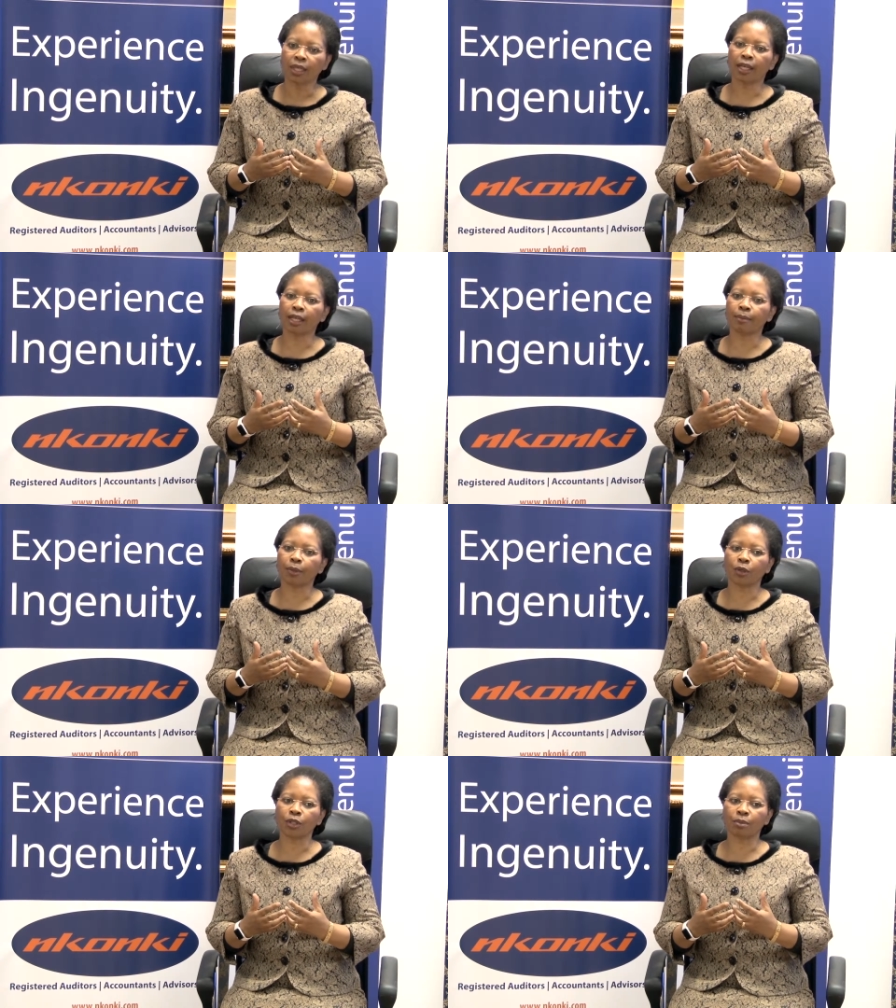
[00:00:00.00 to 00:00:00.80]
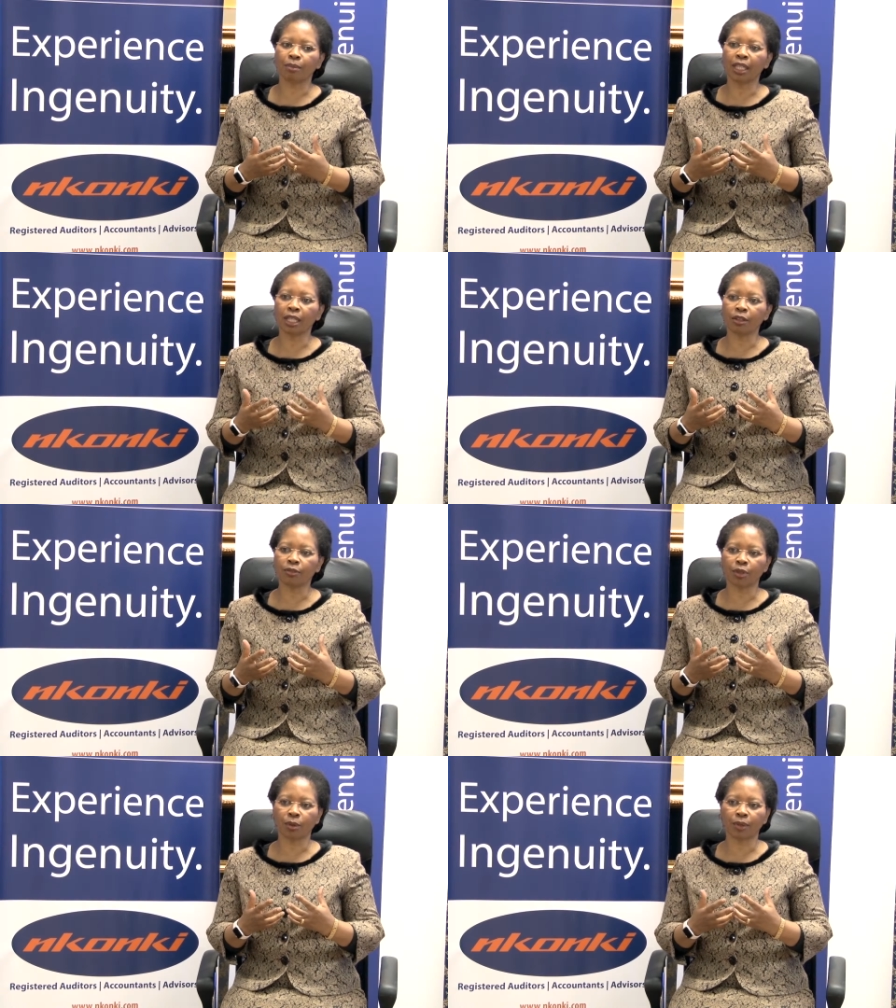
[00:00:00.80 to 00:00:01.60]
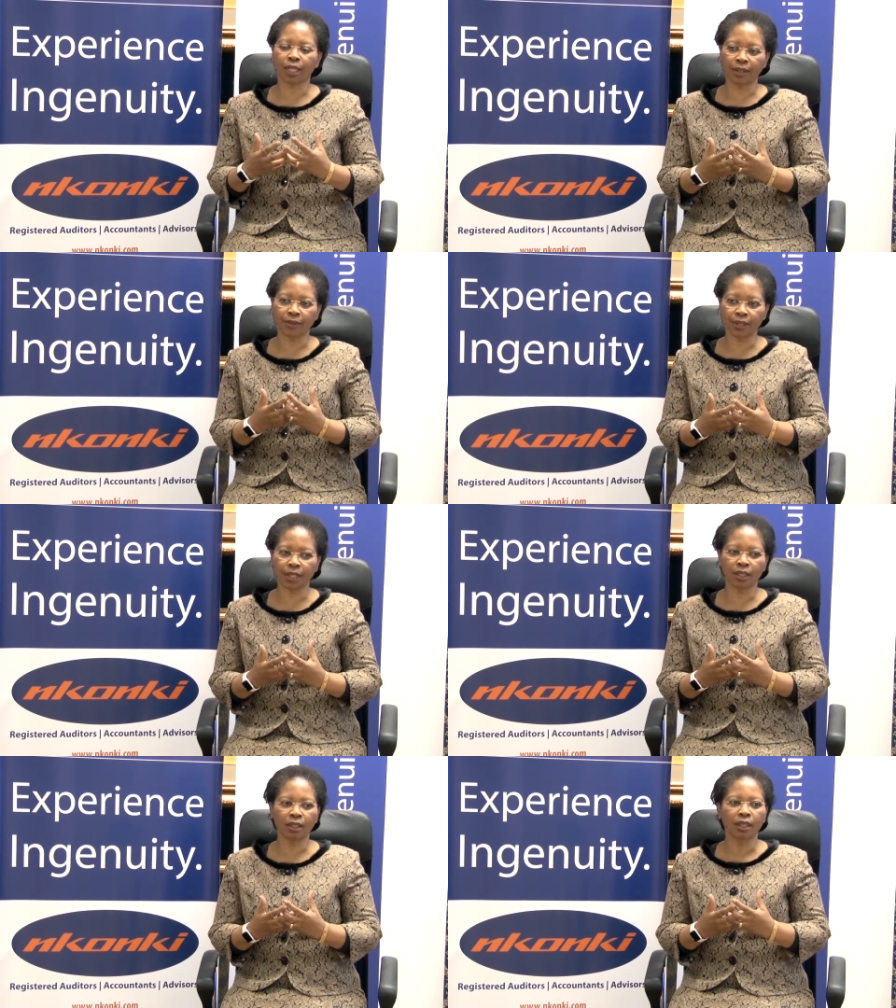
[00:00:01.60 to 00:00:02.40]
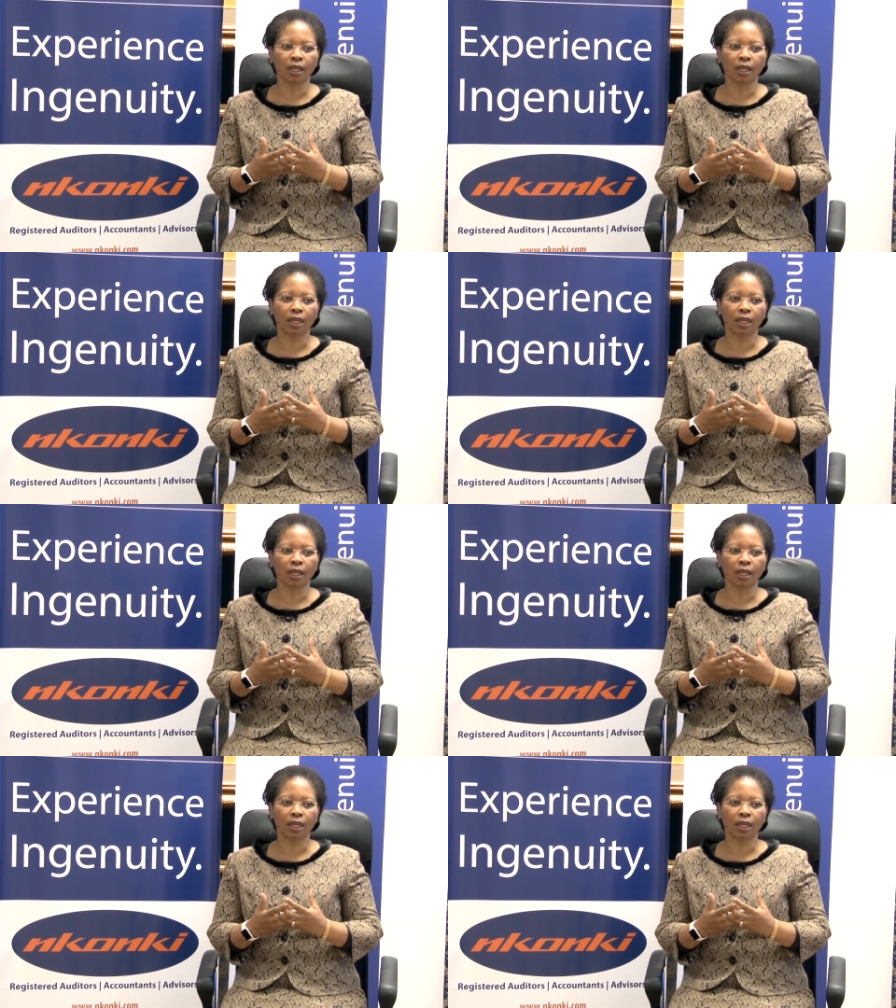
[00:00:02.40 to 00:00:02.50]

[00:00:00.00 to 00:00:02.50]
Uh, because mainly from King 3,